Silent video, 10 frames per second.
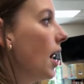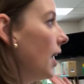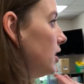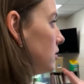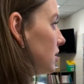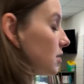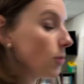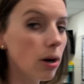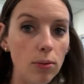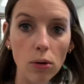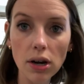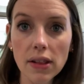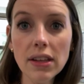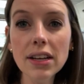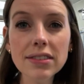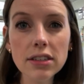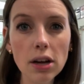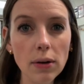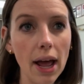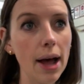I use the Smartboard and the Easy
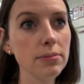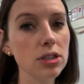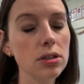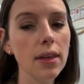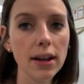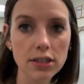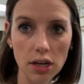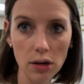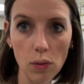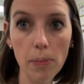Note app to do that too,